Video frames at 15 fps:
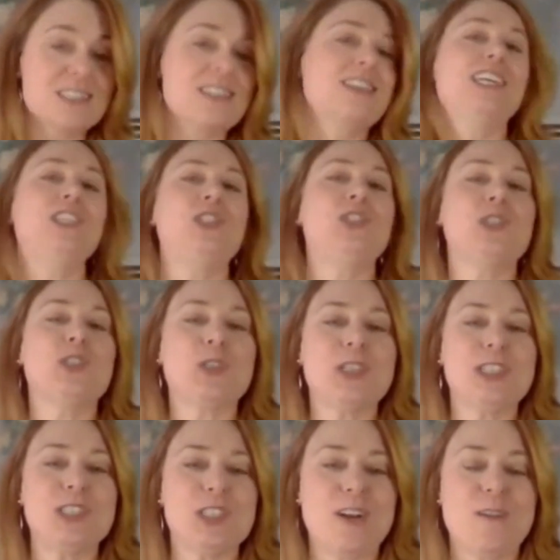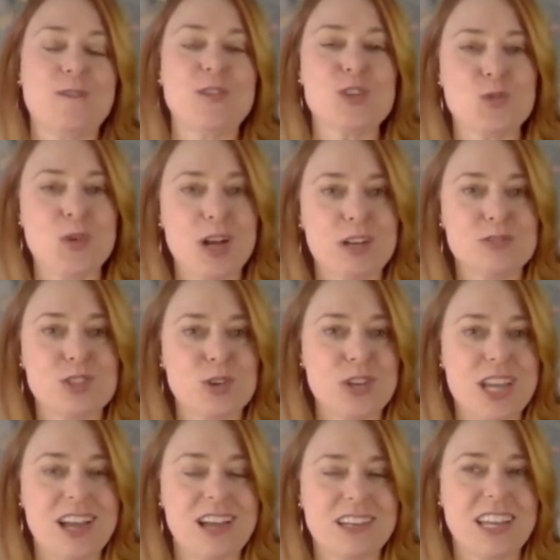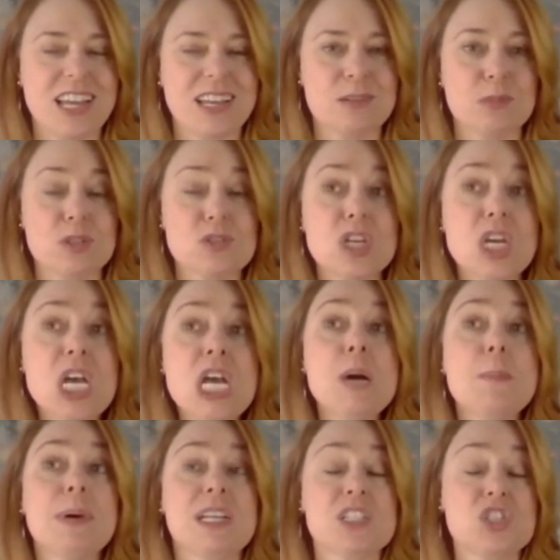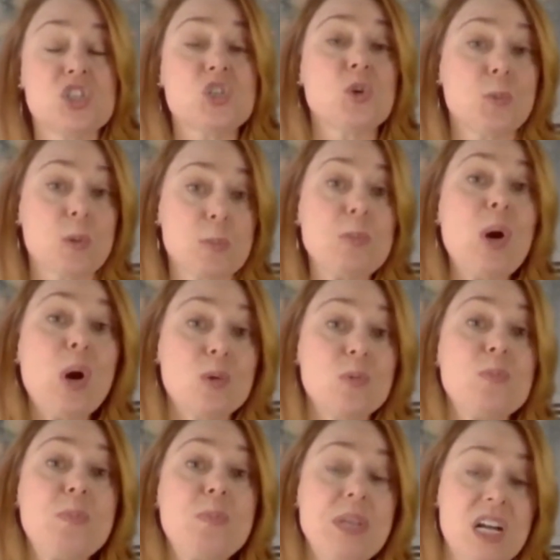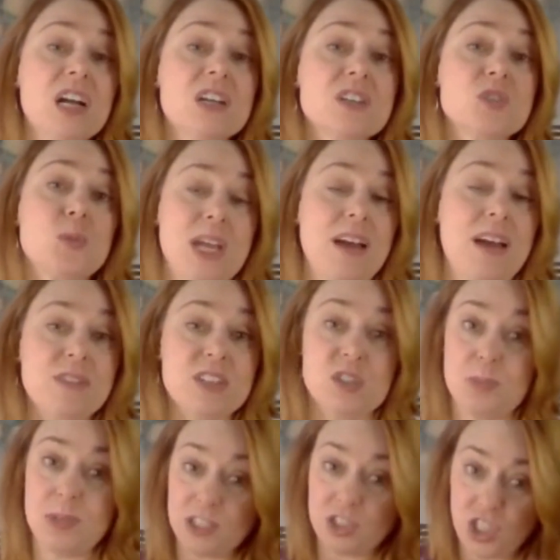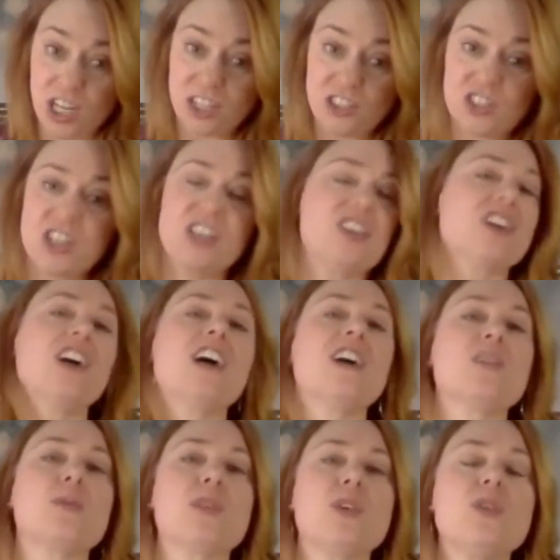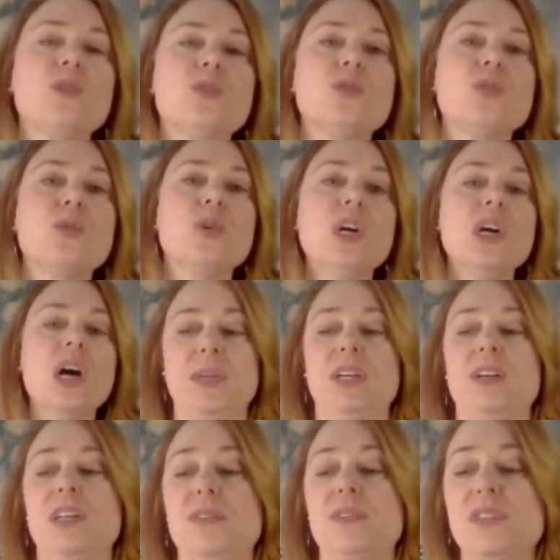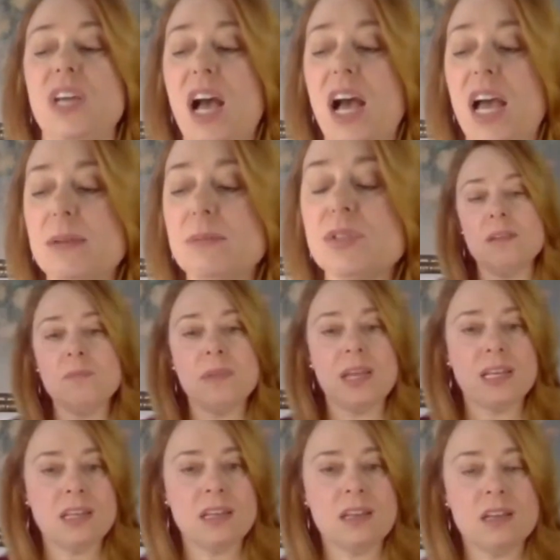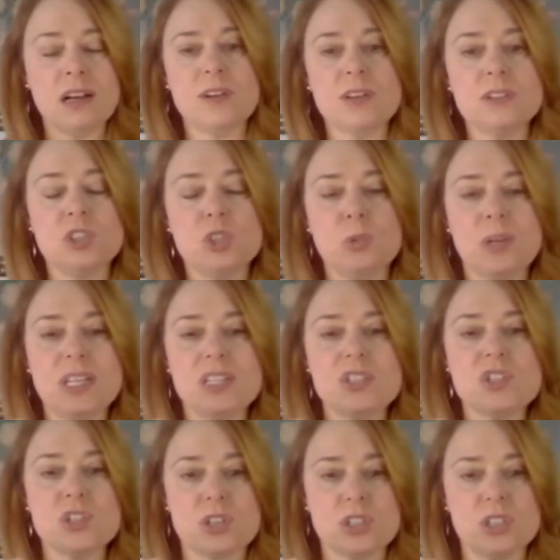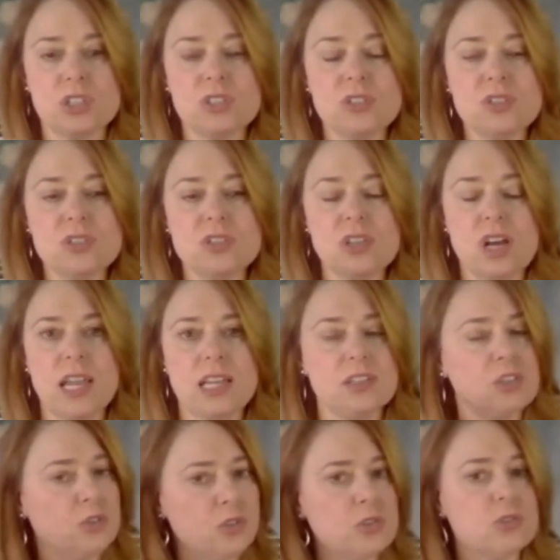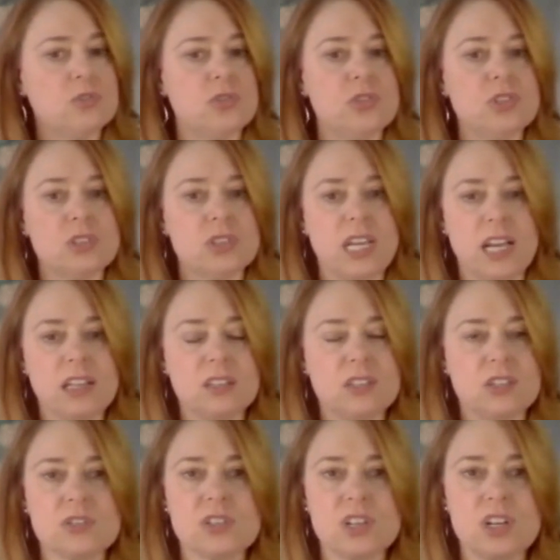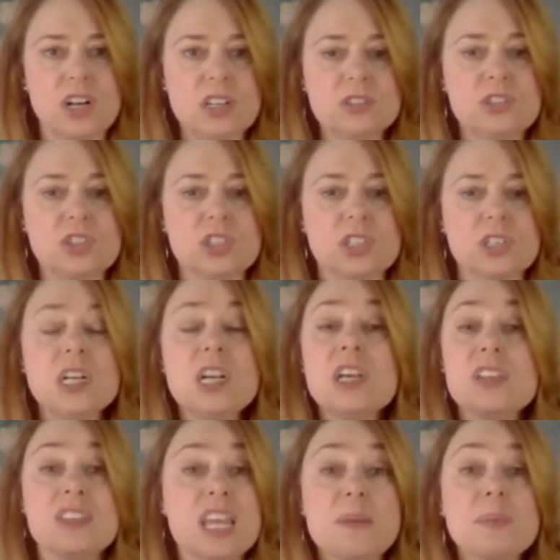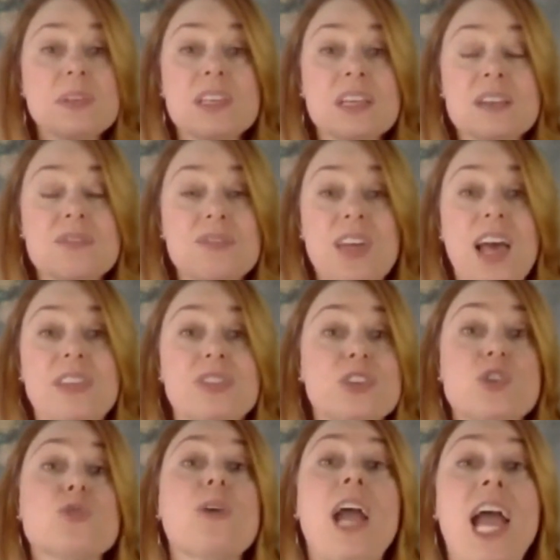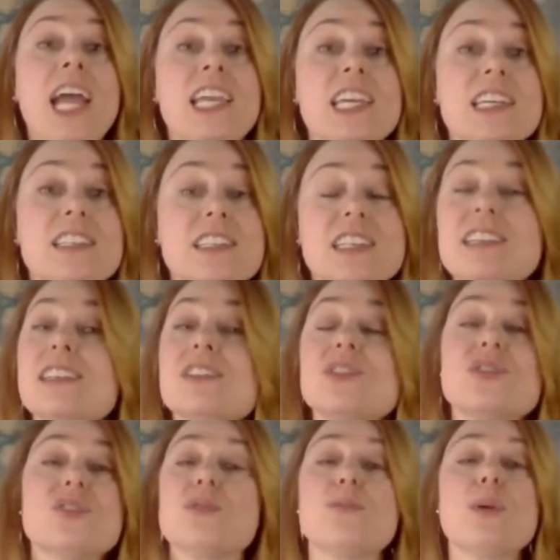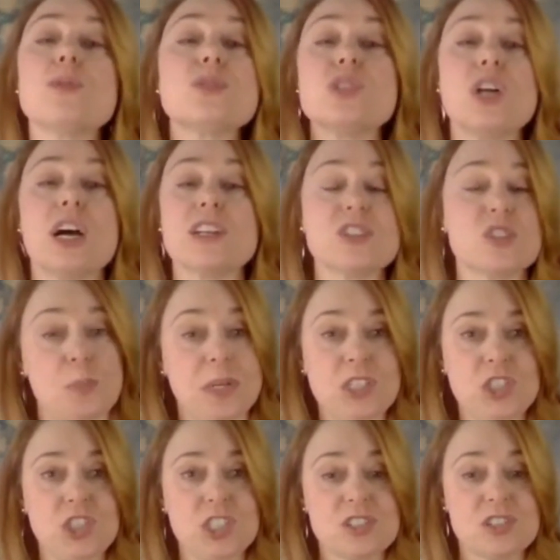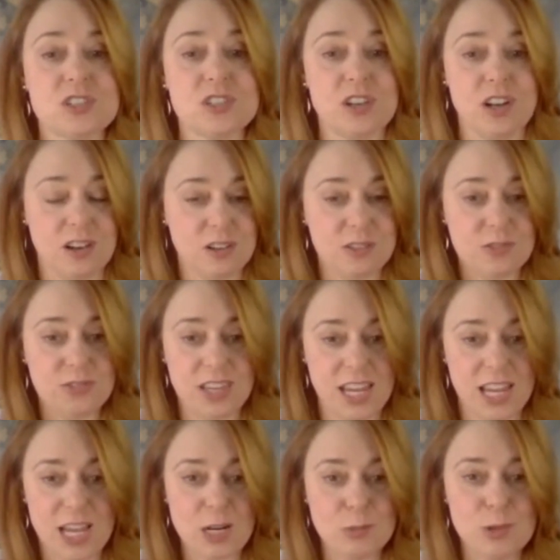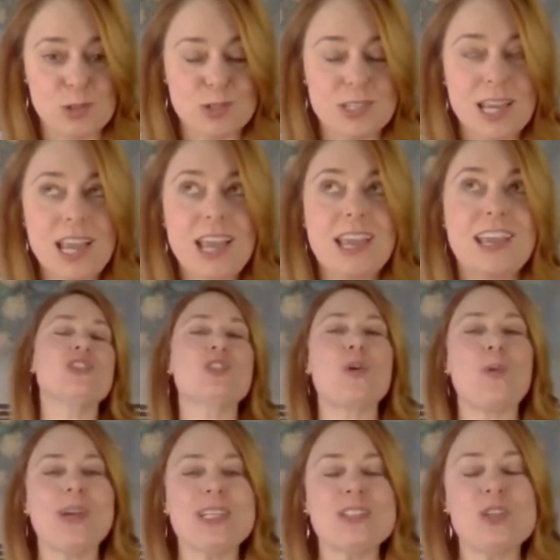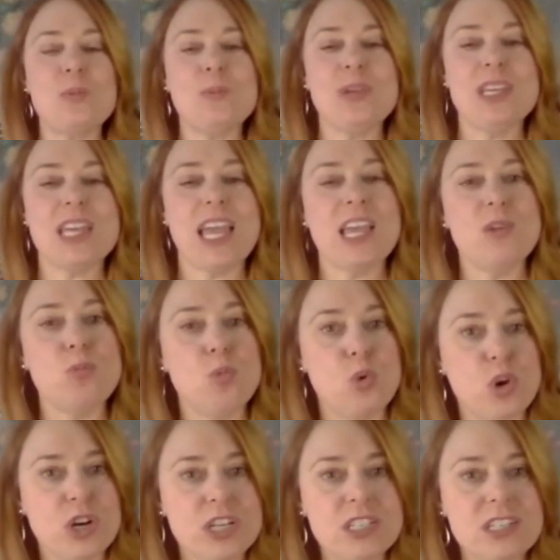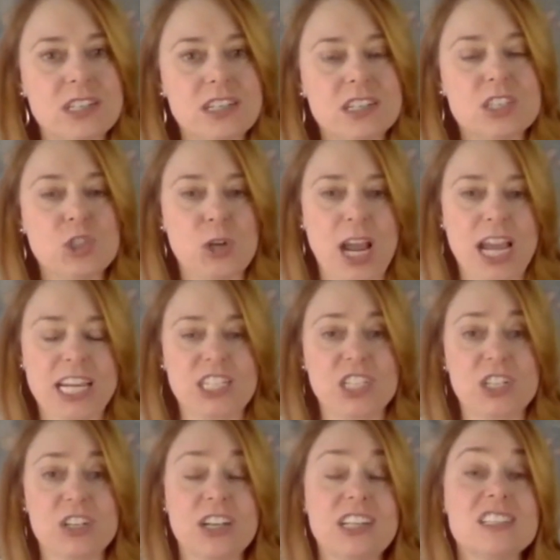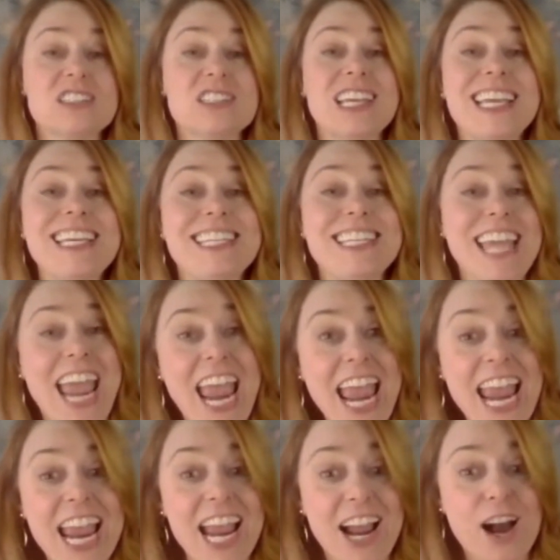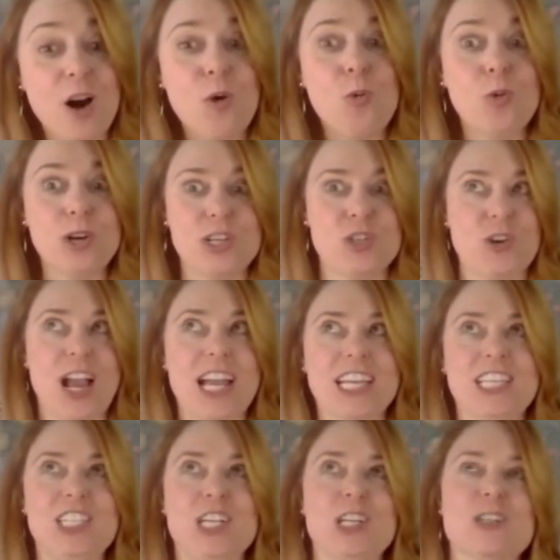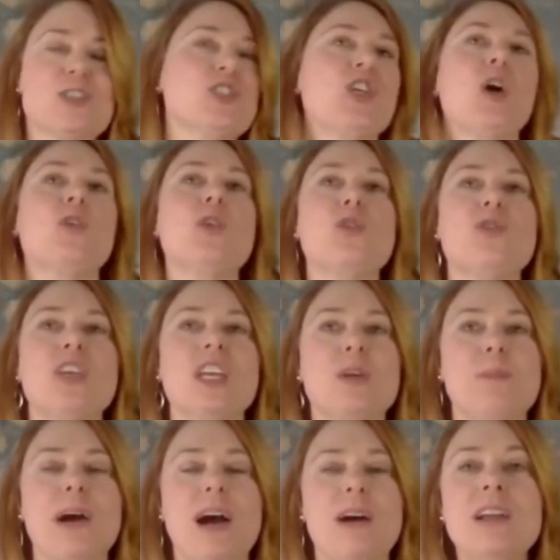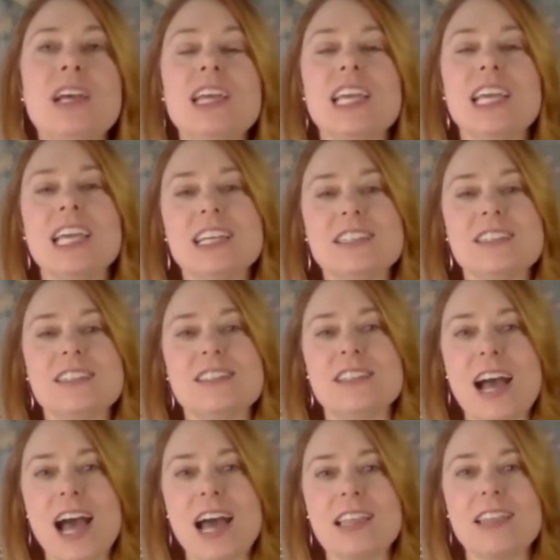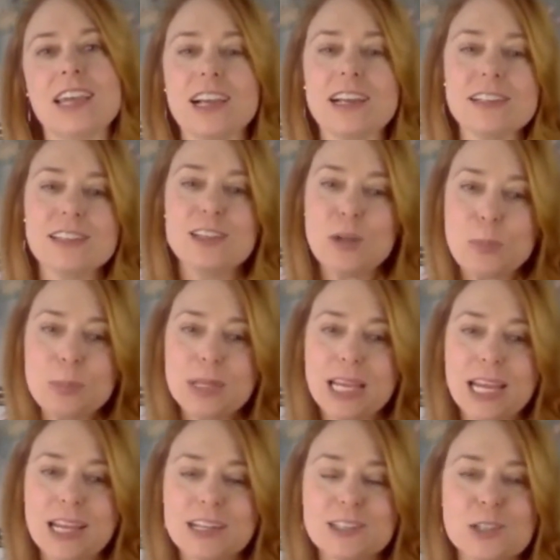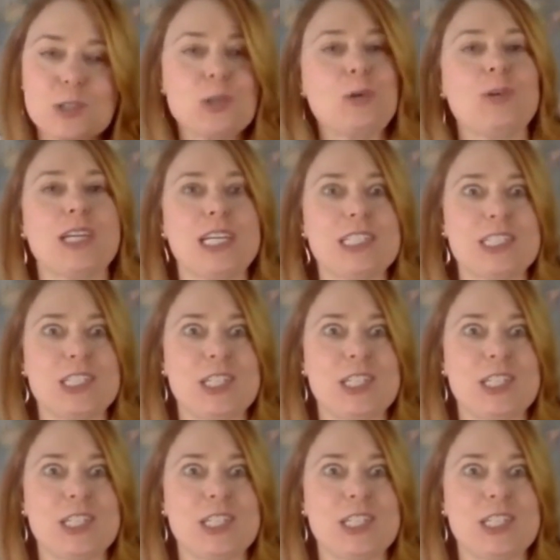celestial creature of the 12 zodiac animals, but it's super potent because we have this big changing of the guard with a whole new period of time. In many feng shui circles and lunar new year calendars and culture, they believe that the dragon is the most auspicious of the animals. This is going to be a wood dragon year, and it's a yang wood dragon year. So you think about, it's not like a little plant growing